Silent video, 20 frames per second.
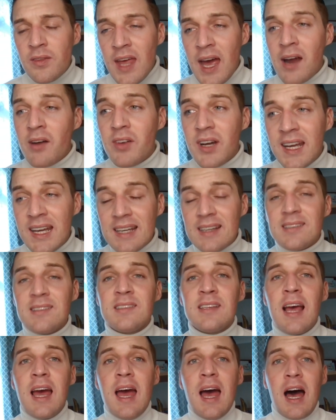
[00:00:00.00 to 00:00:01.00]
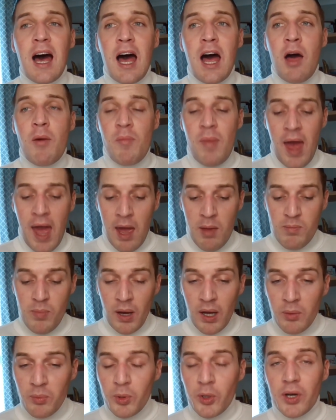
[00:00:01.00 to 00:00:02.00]
there is um, a
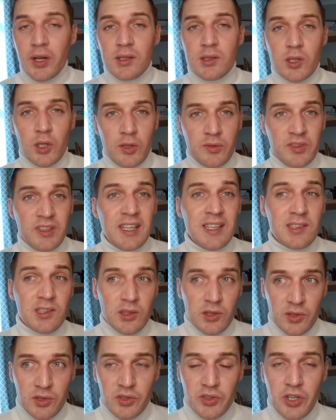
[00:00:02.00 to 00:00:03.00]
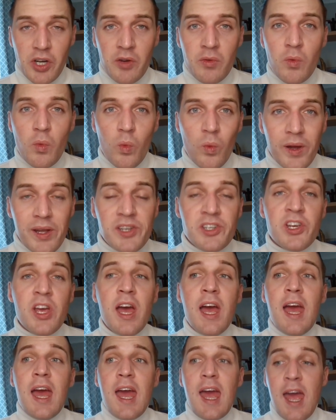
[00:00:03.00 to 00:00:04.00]
byproduct of testosterone, which
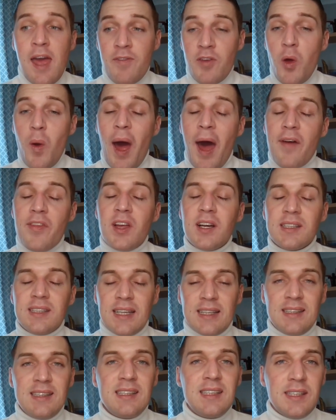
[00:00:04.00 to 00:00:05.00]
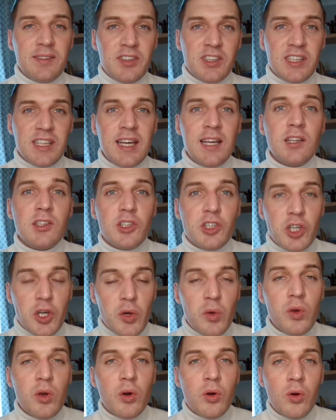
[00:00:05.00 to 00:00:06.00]
if you have that sensitivity
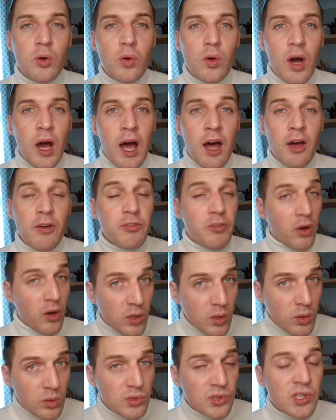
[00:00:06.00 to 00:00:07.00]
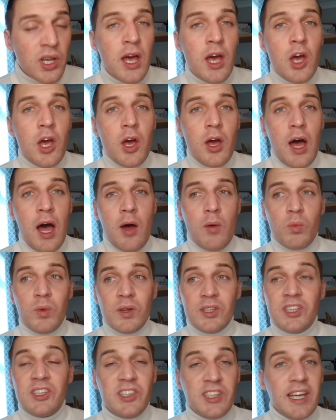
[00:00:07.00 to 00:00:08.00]
to your uh, follicles, uh,
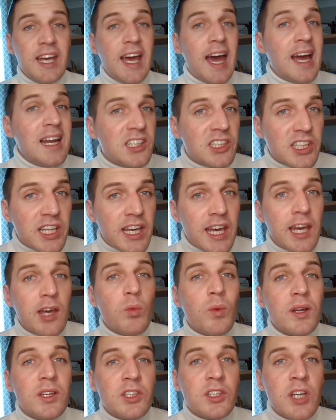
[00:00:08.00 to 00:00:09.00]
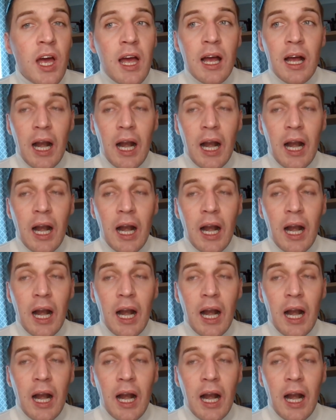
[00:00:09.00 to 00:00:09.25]
which is D H T, which